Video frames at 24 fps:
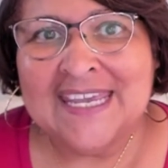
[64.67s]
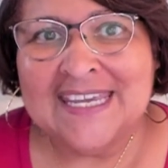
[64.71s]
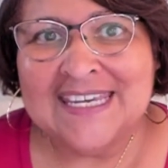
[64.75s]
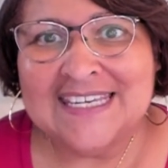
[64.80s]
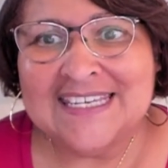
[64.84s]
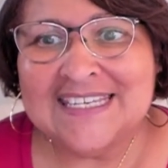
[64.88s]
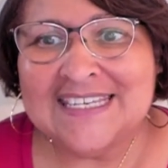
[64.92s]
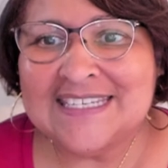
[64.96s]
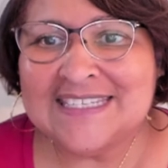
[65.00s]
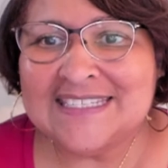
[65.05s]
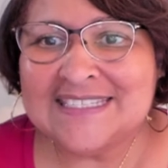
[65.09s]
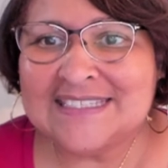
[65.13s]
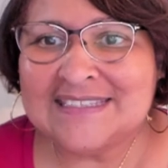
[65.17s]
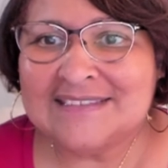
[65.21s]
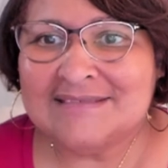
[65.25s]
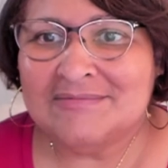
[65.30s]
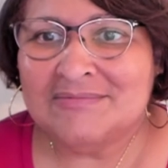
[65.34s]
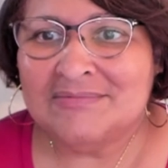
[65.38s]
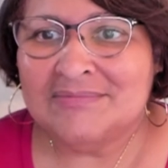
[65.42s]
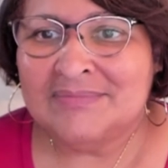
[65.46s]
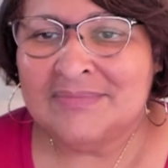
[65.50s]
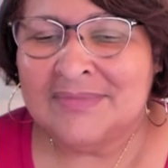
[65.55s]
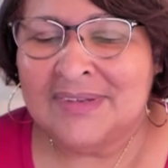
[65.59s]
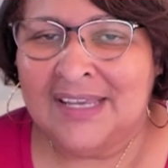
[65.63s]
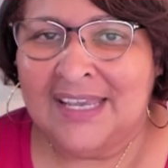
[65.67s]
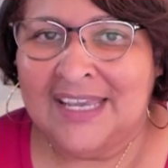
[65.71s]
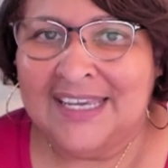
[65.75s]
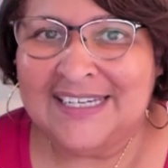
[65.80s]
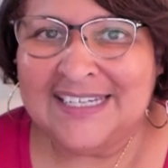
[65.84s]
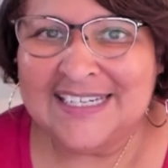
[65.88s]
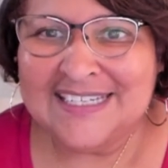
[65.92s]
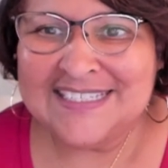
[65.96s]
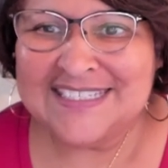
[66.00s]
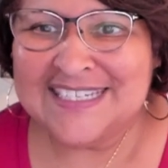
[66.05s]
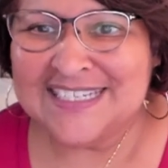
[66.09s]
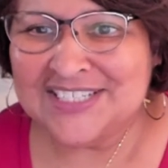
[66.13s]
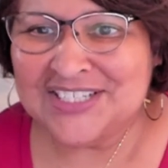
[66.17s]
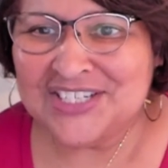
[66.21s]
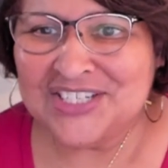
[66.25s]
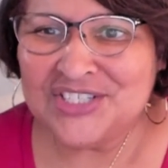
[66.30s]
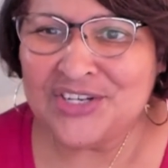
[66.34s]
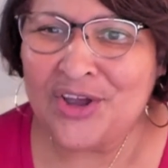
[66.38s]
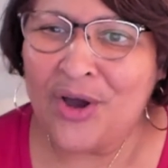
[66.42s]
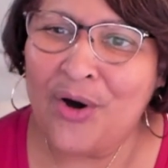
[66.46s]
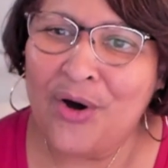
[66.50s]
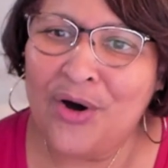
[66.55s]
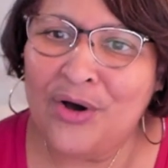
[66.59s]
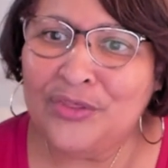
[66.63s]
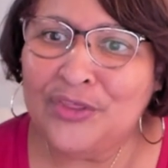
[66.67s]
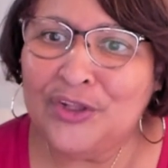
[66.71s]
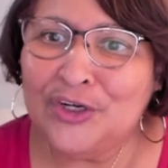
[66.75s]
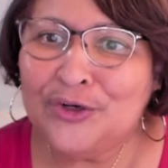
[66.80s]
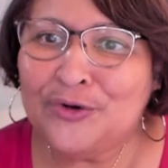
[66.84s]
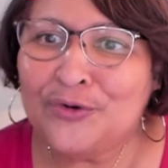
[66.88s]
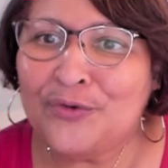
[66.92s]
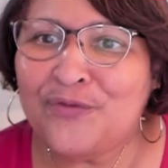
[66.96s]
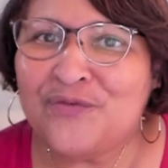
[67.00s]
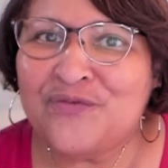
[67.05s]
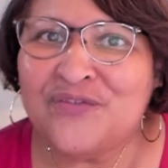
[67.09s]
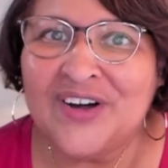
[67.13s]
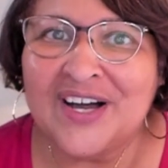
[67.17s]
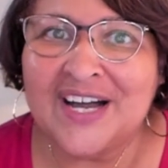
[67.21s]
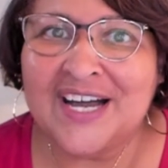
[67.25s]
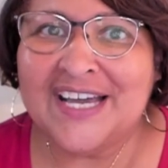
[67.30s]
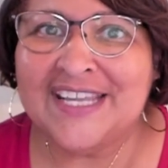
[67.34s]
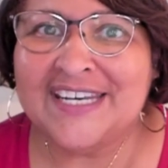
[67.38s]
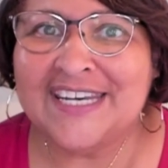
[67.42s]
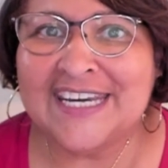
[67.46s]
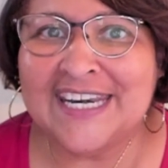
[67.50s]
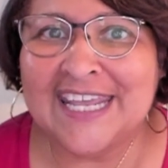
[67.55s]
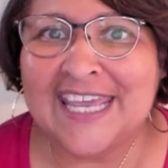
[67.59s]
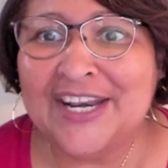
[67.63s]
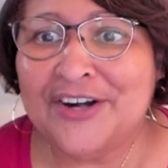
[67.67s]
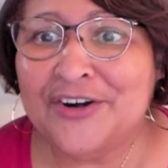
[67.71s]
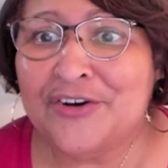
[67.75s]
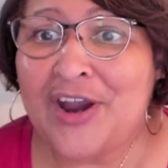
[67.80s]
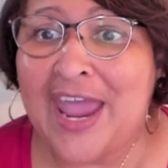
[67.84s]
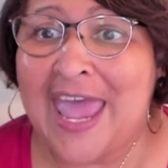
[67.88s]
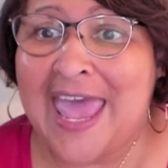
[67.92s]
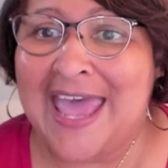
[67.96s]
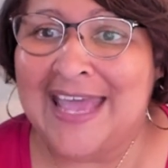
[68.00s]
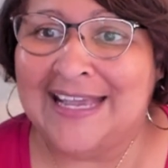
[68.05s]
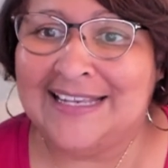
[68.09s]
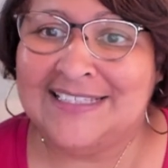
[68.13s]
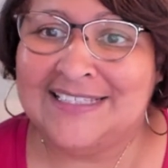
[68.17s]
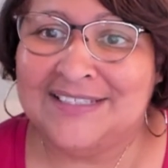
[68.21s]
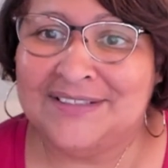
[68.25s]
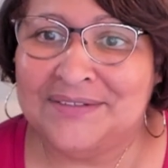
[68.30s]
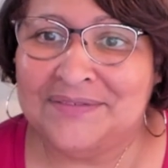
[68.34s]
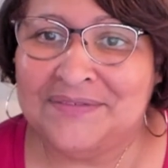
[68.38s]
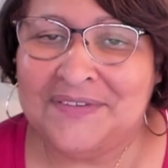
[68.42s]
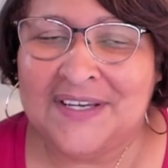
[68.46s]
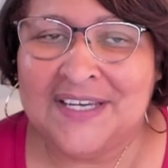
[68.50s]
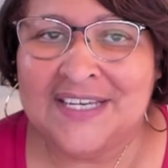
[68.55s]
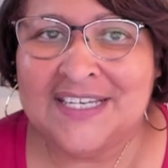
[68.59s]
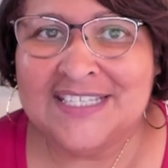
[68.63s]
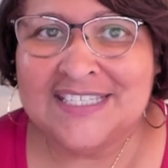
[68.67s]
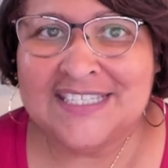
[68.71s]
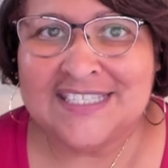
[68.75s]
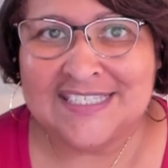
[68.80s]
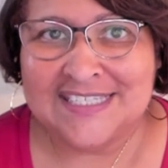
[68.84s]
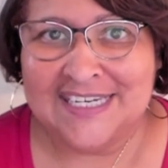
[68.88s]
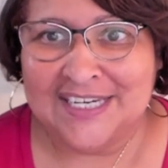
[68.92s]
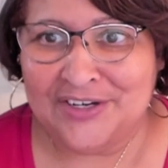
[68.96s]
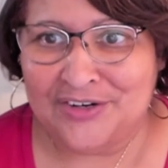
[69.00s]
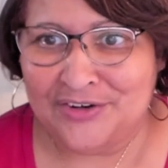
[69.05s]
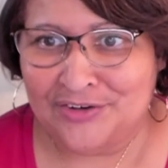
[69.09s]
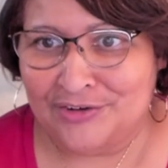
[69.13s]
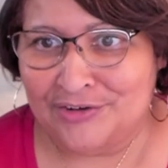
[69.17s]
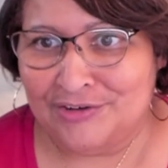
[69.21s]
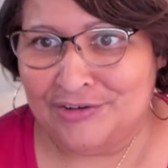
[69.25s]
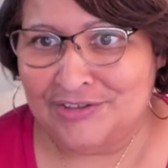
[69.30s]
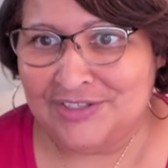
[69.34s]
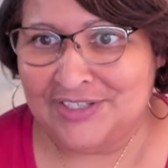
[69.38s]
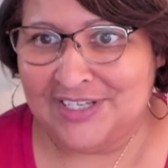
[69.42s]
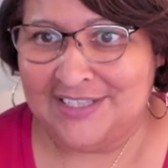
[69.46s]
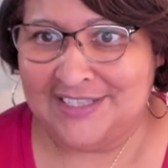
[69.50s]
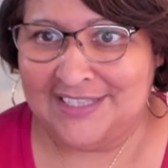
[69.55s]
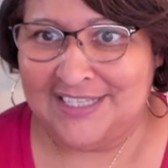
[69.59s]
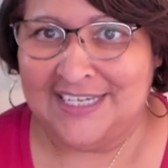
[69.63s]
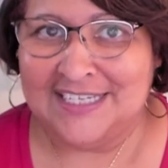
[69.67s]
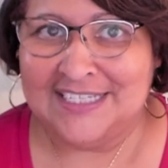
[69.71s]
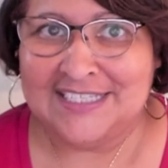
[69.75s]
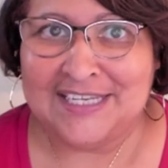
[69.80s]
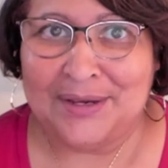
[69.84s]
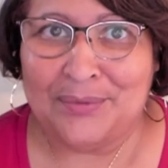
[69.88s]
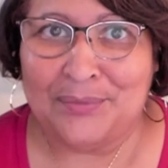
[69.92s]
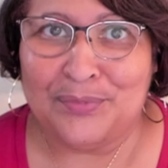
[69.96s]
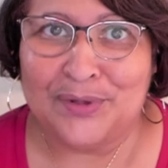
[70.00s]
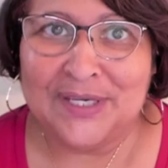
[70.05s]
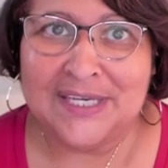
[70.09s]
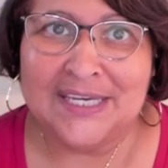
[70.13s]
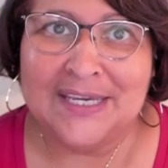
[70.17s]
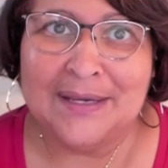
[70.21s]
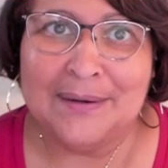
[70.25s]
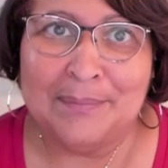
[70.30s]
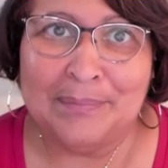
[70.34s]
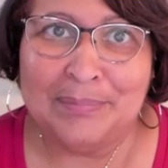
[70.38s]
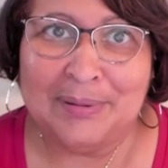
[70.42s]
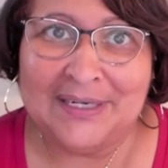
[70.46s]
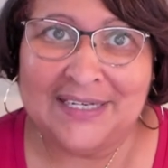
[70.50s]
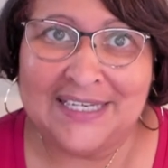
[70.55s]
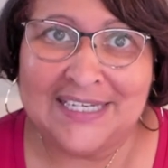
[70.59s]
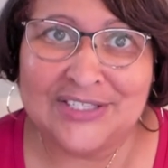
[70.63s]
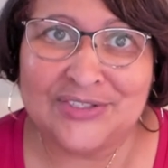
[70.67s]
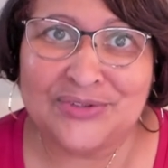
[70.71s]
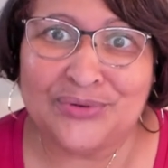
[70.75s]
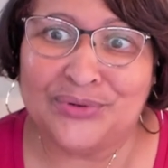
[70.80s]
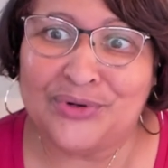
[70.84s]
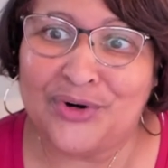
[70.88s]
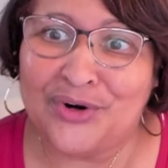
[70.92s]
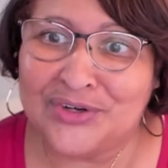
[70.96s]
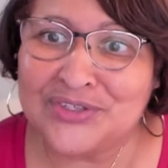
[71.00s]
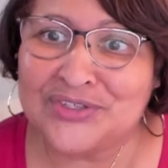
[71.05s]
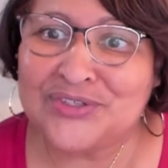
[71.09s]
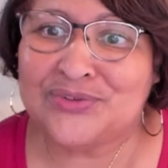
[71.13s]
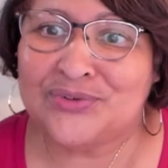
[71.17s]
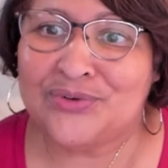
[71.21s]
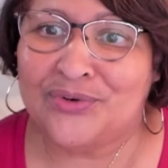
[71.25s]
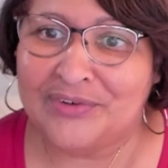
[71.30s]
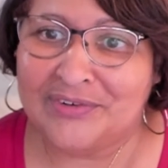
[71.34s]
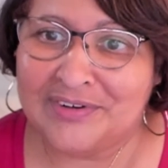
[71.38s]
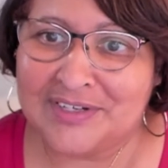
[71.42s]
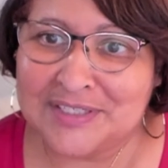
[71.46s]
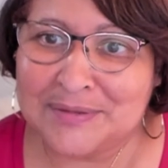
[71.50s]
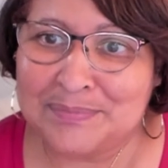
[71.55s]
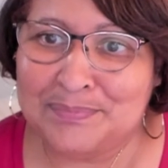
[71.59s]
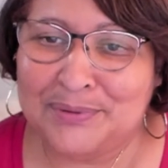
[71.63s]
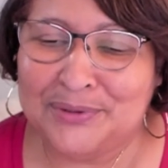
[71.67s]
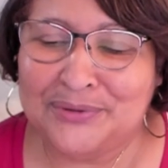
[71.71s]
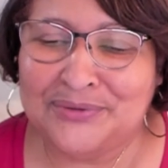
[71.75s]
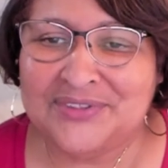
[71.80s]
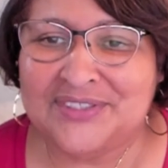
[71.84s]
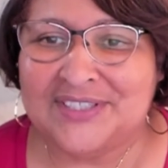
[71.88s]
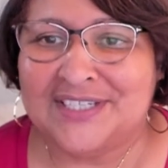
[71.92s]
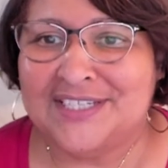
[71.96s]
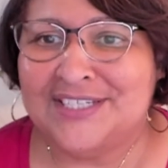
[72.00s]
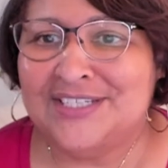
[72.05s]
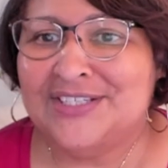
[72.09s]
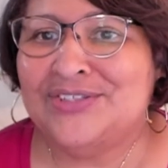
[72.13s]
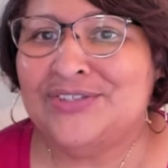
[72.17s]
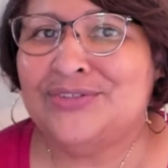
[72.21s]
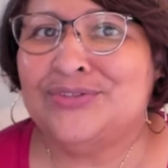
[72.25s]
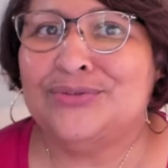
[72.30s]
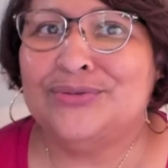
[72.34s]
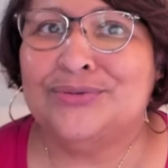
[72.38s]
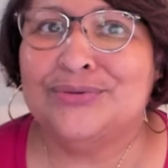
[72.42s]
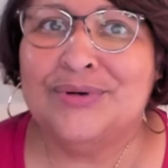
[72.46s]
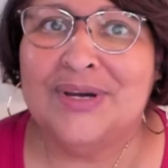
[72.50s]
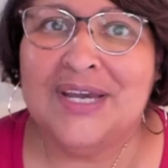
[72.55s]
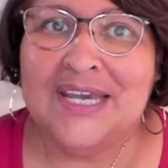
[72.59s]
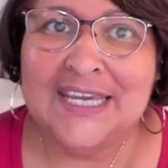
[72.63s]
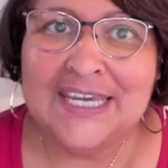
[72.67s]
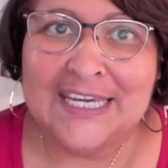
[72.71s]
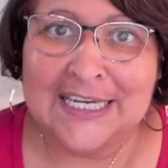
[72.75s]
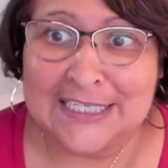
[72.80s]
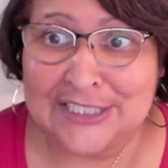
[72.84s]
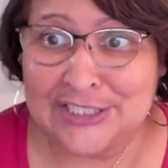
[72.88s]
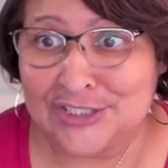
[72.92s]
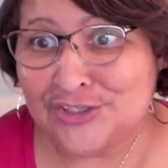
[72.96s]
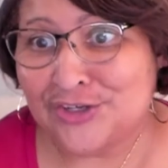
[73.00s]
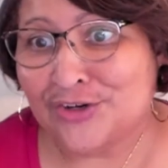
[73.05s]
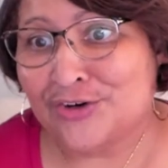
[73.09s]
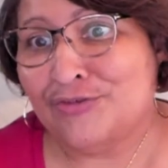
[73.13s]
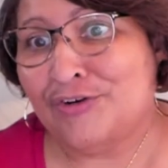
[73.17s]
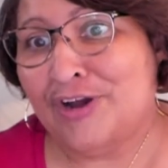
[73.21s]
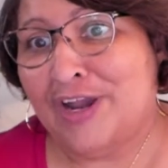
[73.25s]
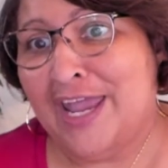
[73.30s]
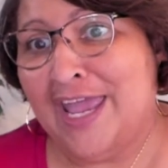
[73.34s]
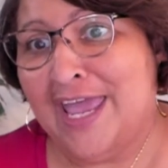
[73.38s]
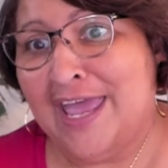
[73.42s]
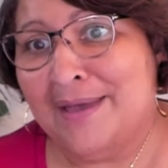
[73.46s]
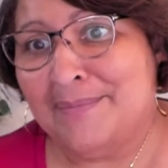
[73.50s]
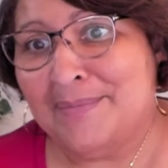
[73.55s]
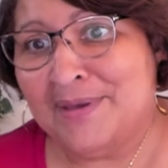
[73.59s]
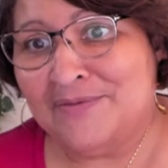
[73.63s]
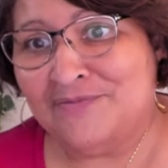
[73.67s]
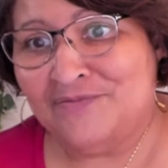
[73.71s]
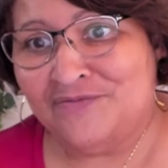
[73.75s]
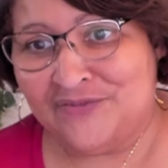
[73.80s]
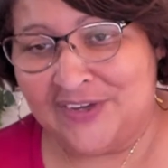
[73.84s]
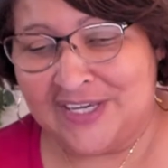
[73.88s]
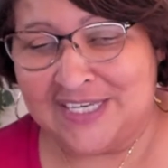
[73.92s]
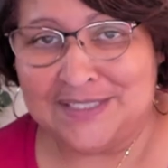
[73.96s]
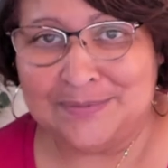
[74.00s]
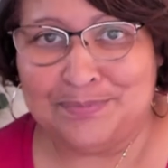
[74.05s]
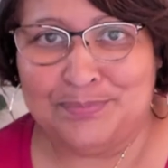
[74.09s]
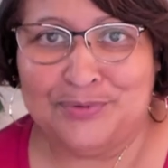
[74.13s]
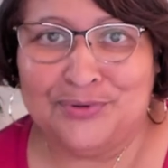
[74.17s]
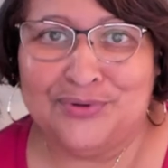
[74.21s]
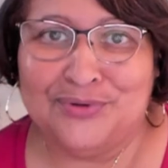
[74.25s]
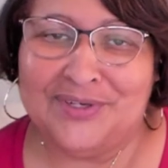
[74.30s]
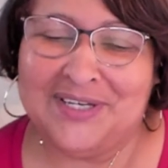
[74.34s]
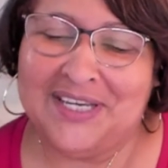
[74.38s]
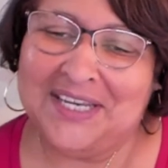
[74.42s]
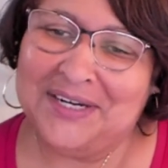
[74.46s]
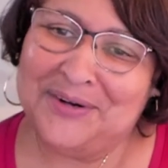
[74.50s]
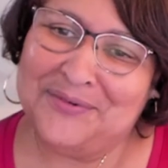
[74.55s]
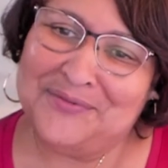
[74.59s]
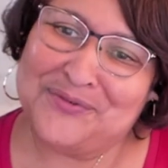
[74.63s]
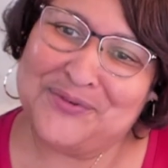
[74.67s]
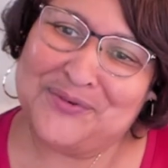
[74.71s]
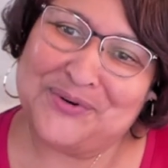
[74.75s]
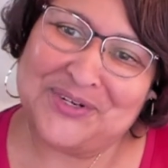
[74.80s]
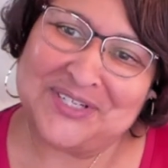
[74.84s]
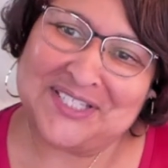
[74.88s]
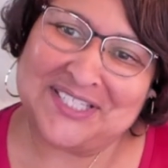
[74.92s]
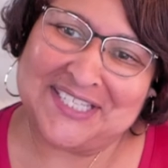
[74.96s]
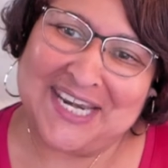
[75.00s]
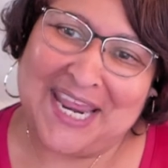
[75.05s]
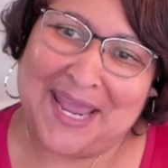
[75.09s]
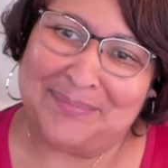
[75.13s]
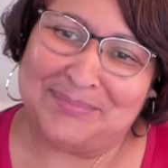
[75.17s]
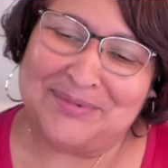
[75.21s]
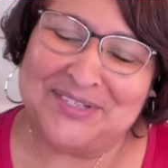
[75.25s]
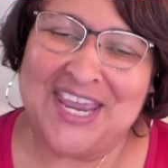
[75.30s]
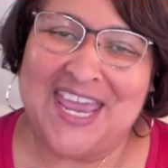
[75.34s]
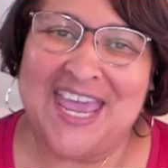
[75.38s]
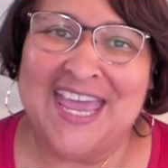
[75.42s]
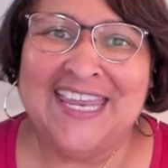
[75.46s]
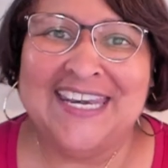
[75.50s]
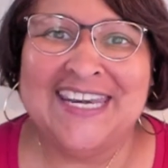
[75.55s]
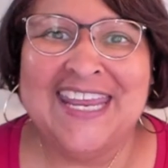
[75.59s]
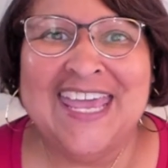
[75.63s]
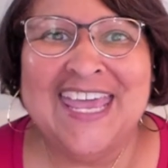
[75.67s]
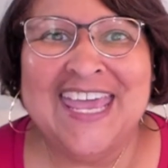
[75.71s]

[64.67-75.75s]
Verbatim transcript: is in addition to all the little fun and interactive stickers and things that we can place on our stories built into Instagram and Facebook and of course Snapchat